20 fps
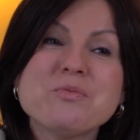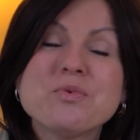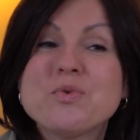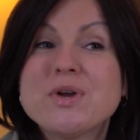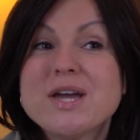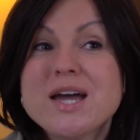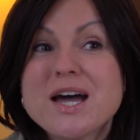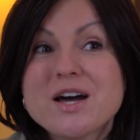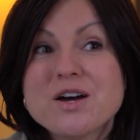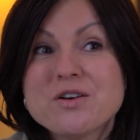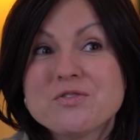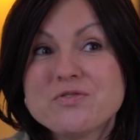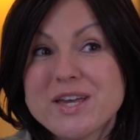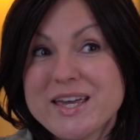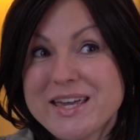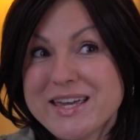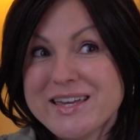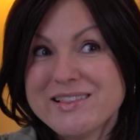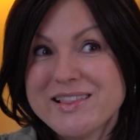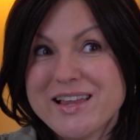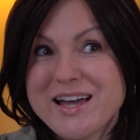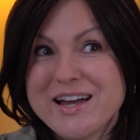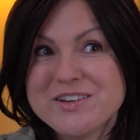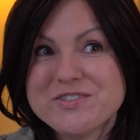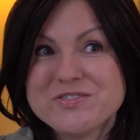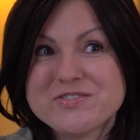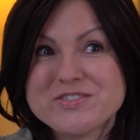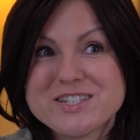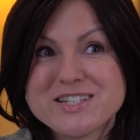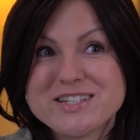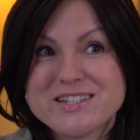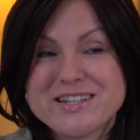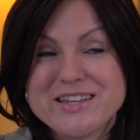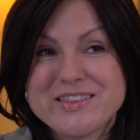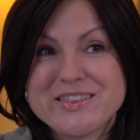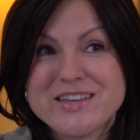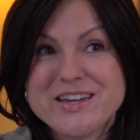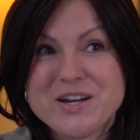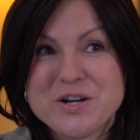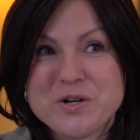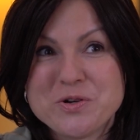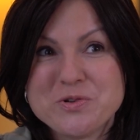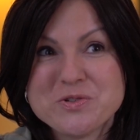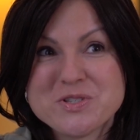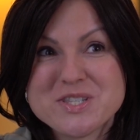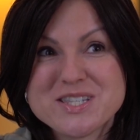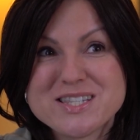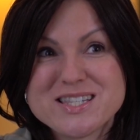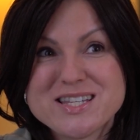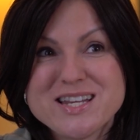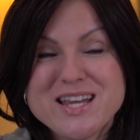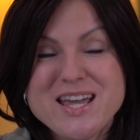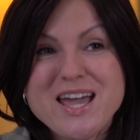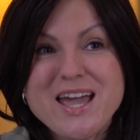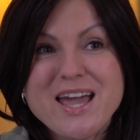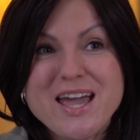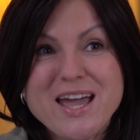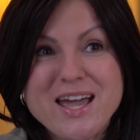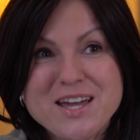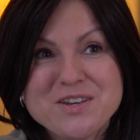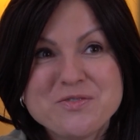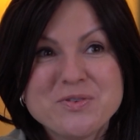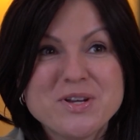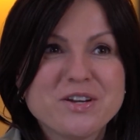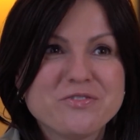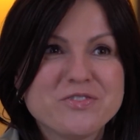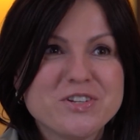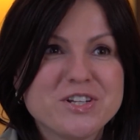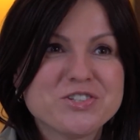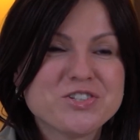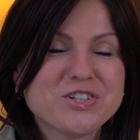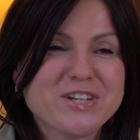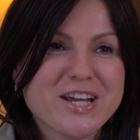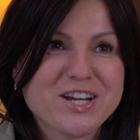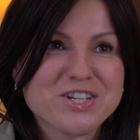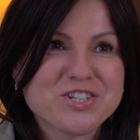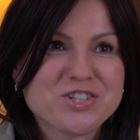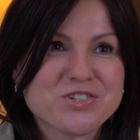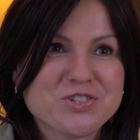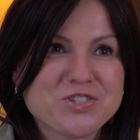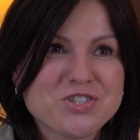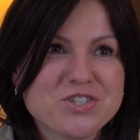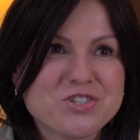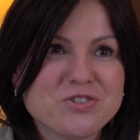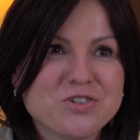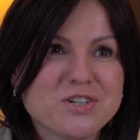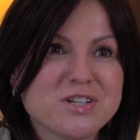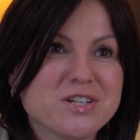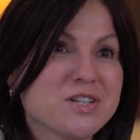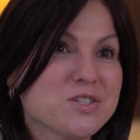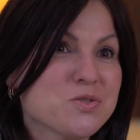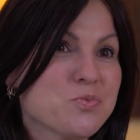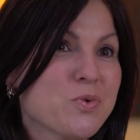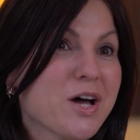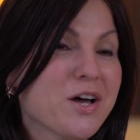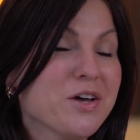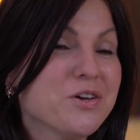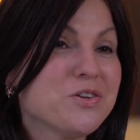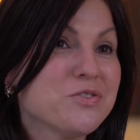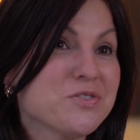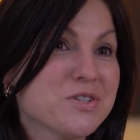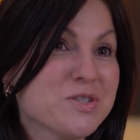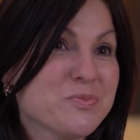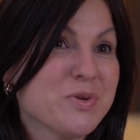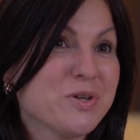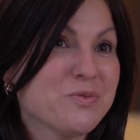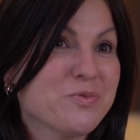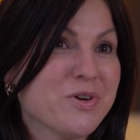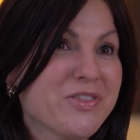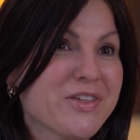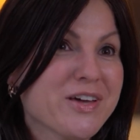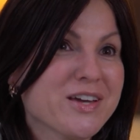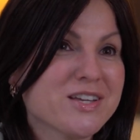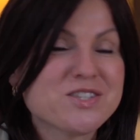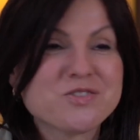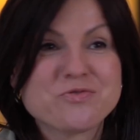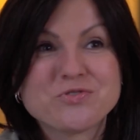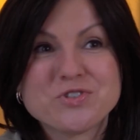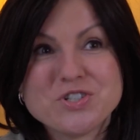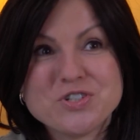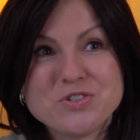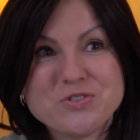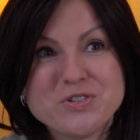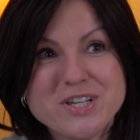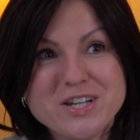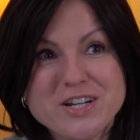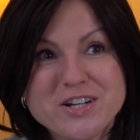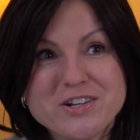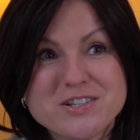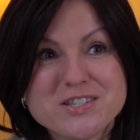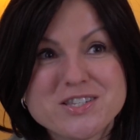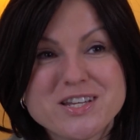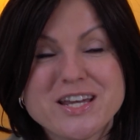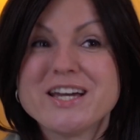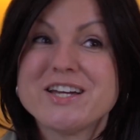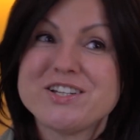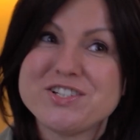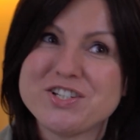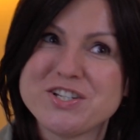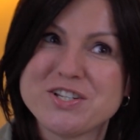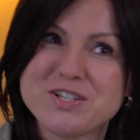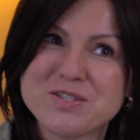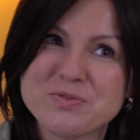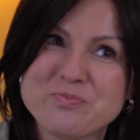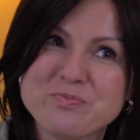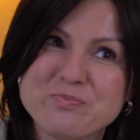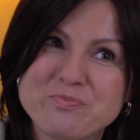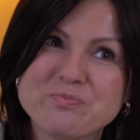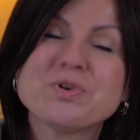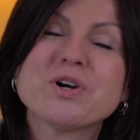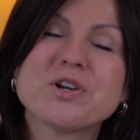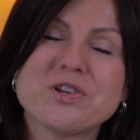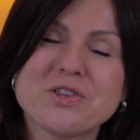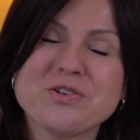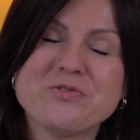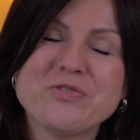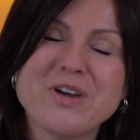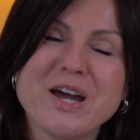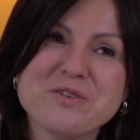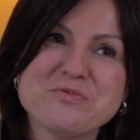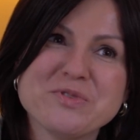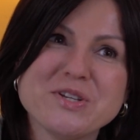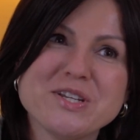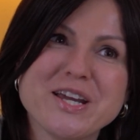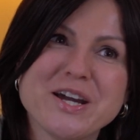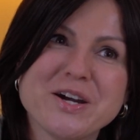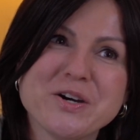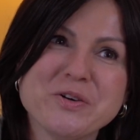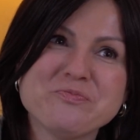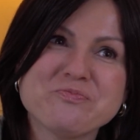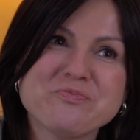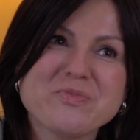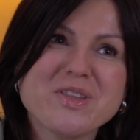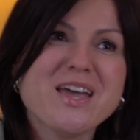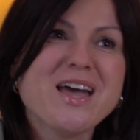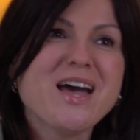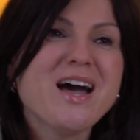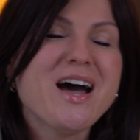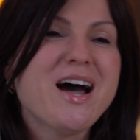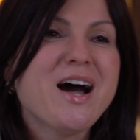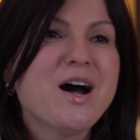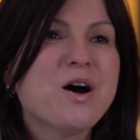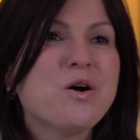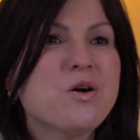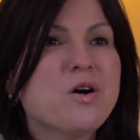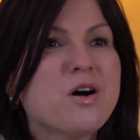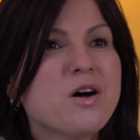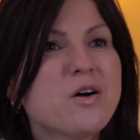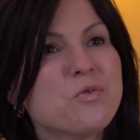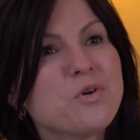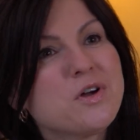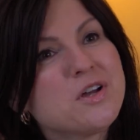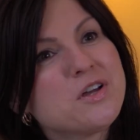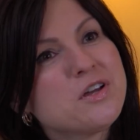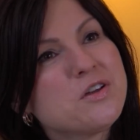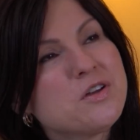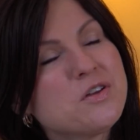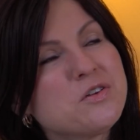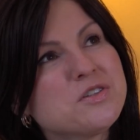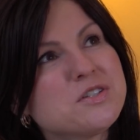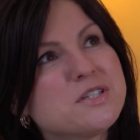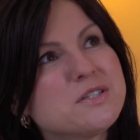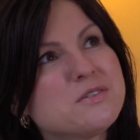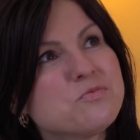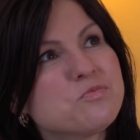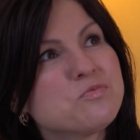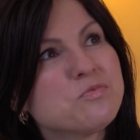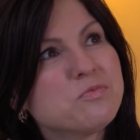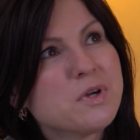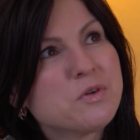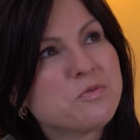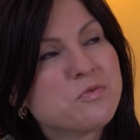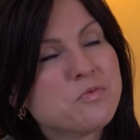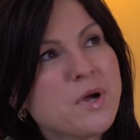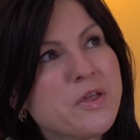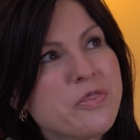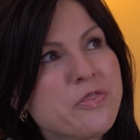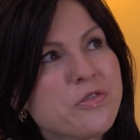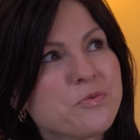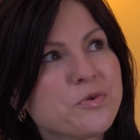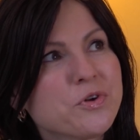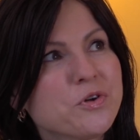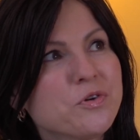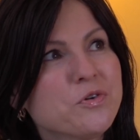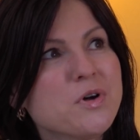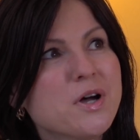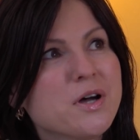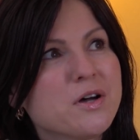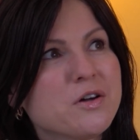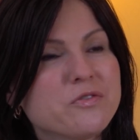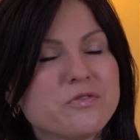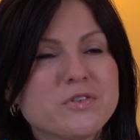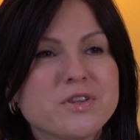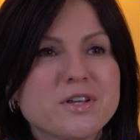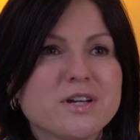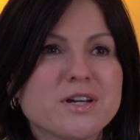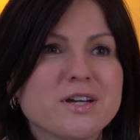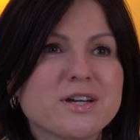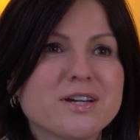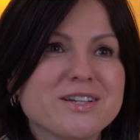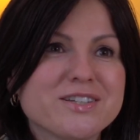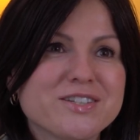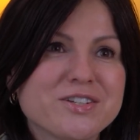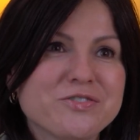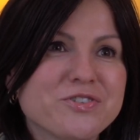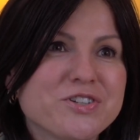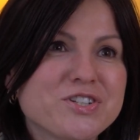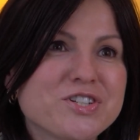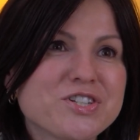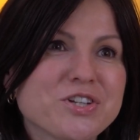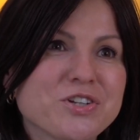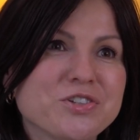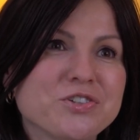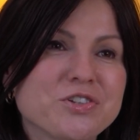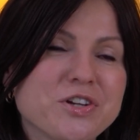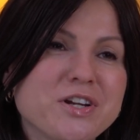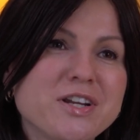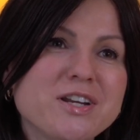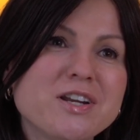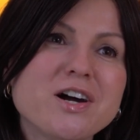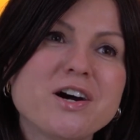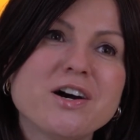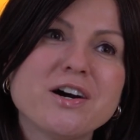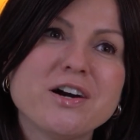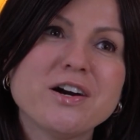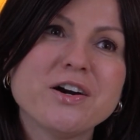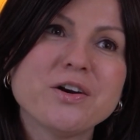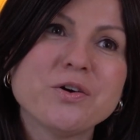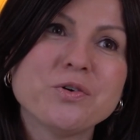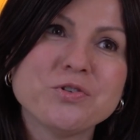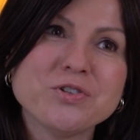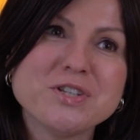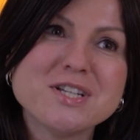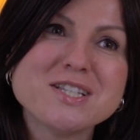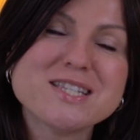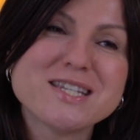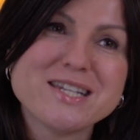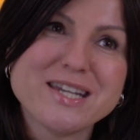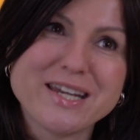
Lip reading: We have 8 left in the house. And we have an international student as well who has been with us for 2 years, and she is part of the family now. A run through of the different children. Our oldest,